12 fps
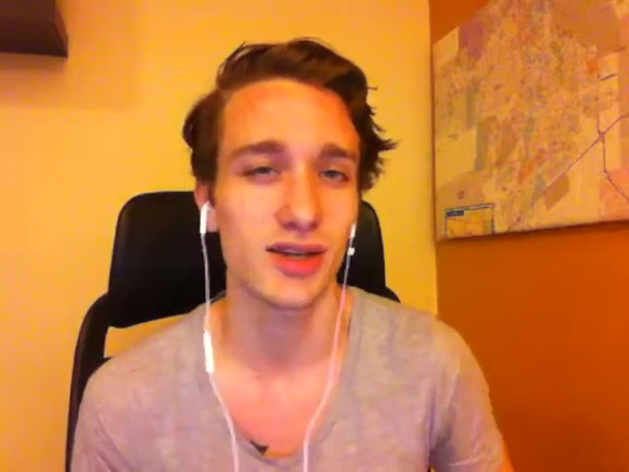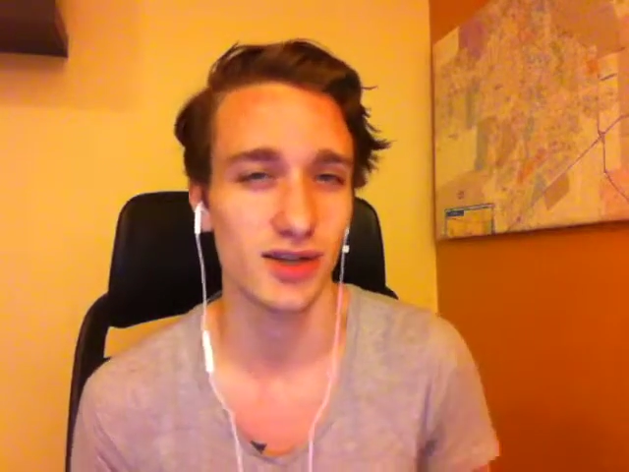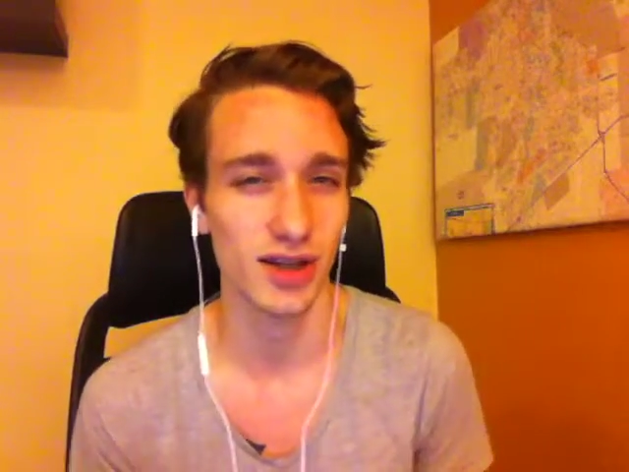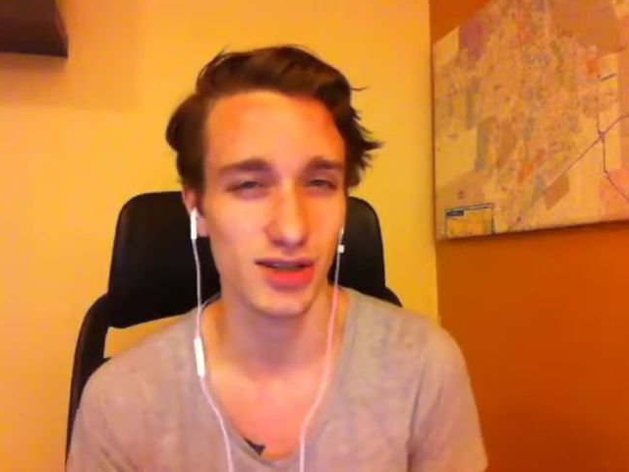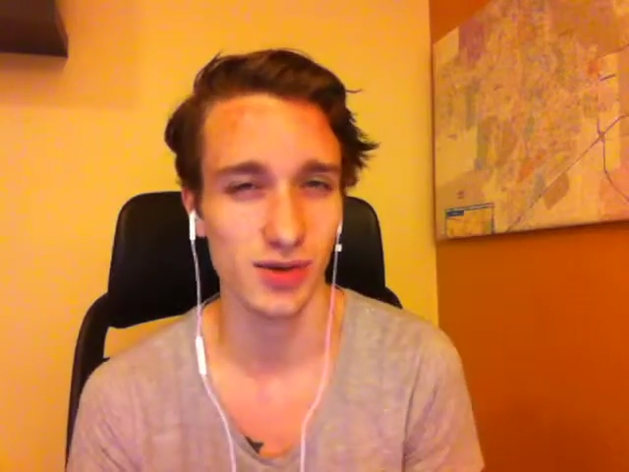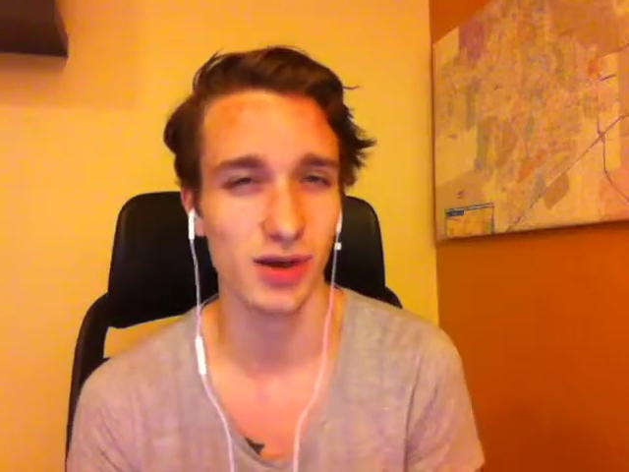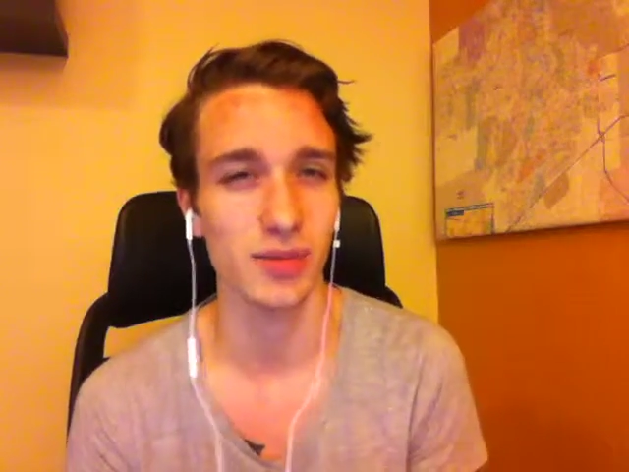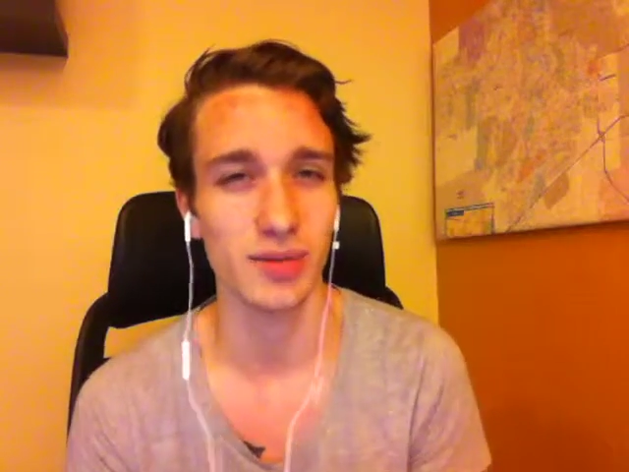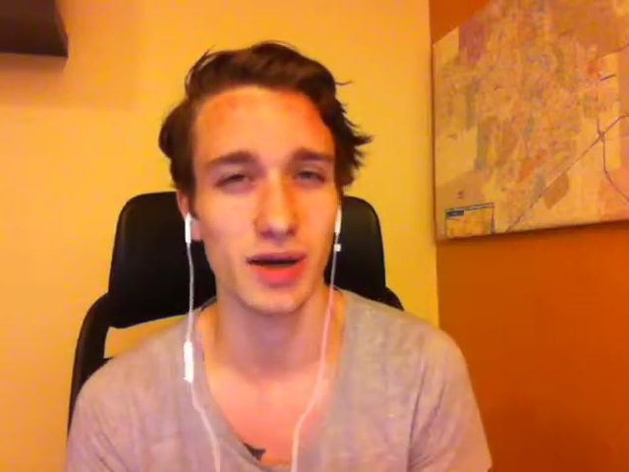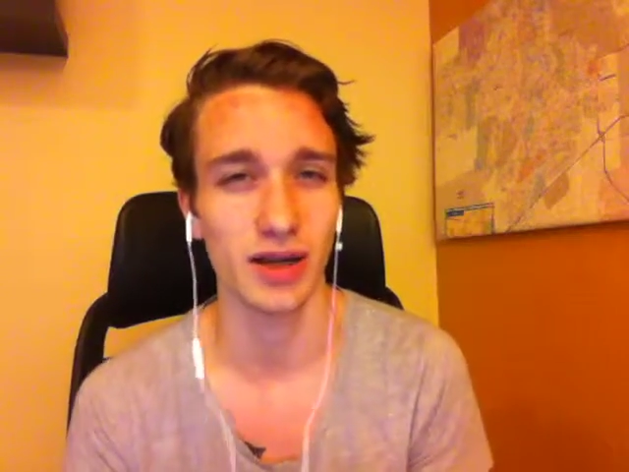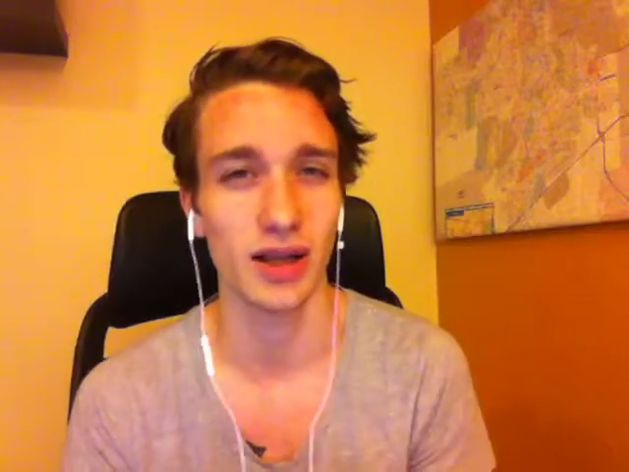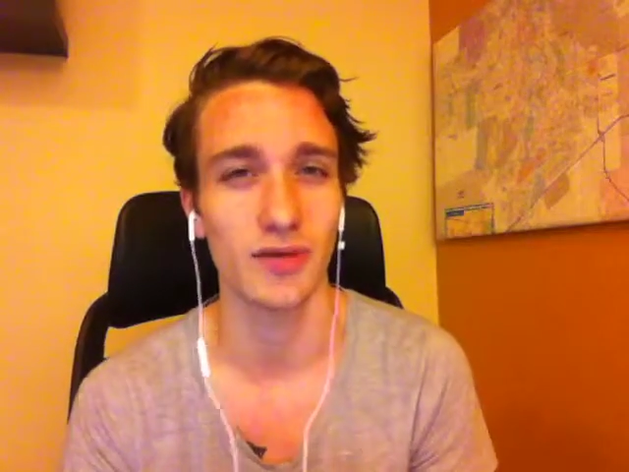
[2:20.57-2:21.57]
So that's what I
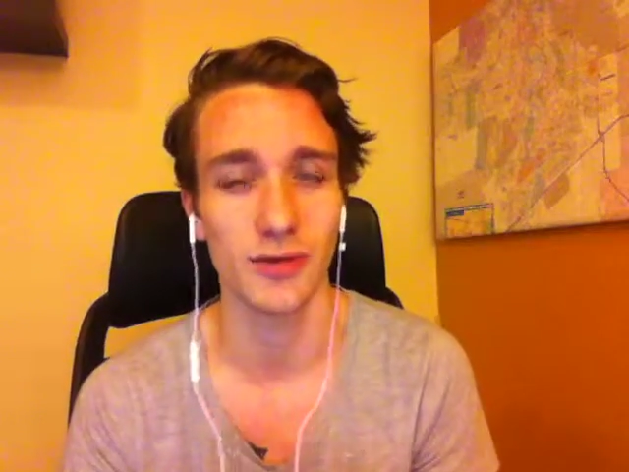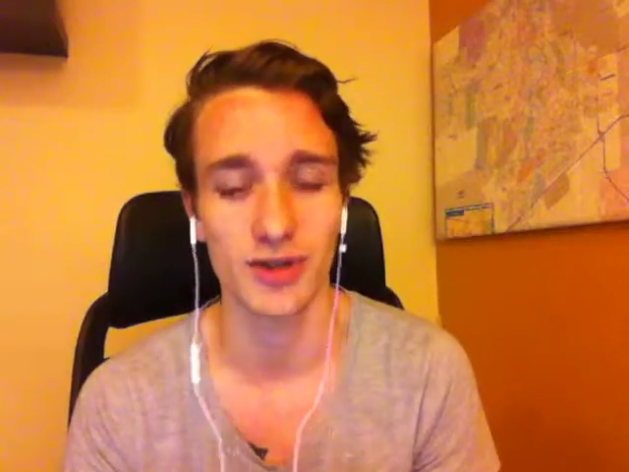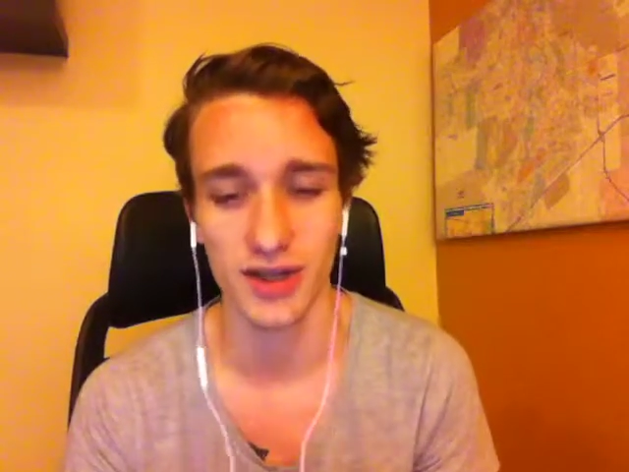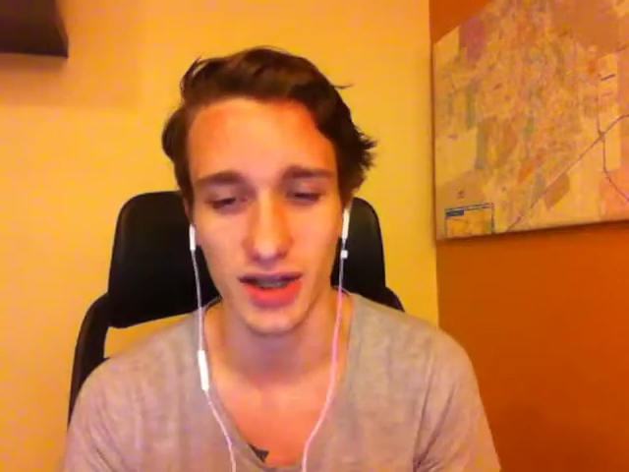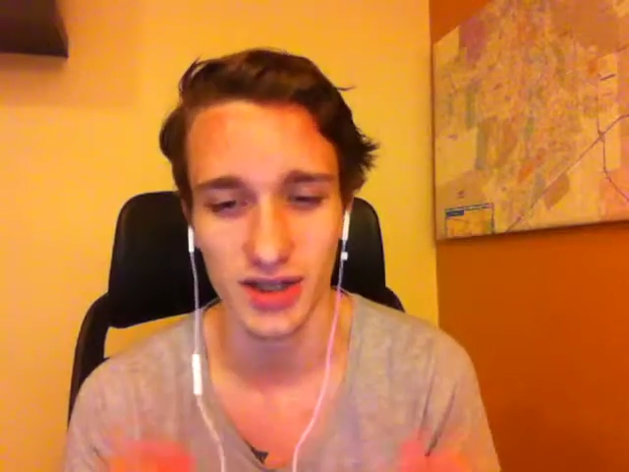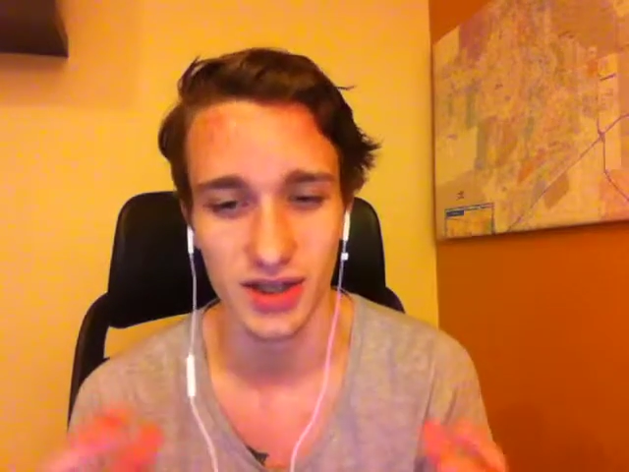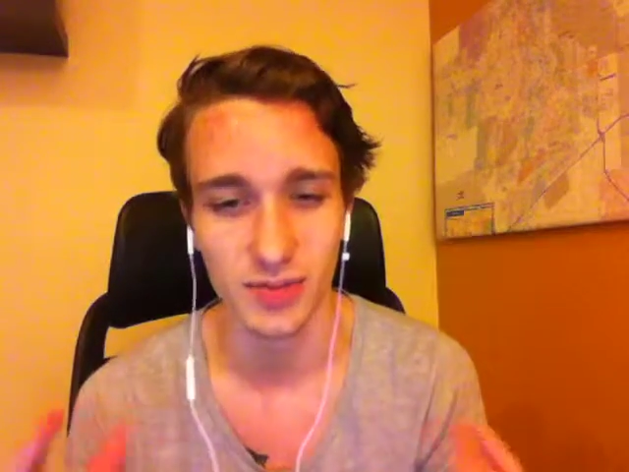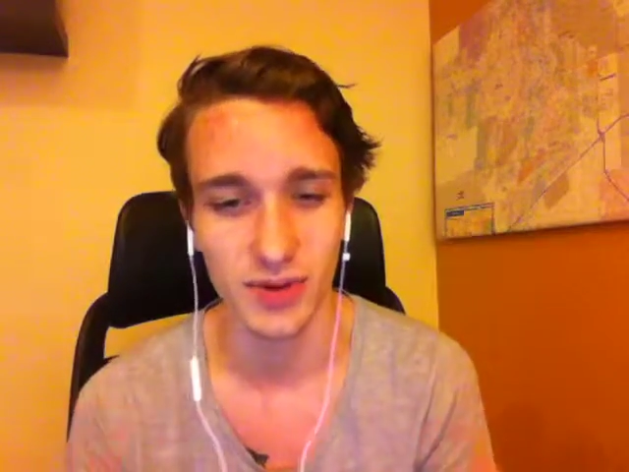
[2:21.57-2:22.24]
mean by leverage, and that's the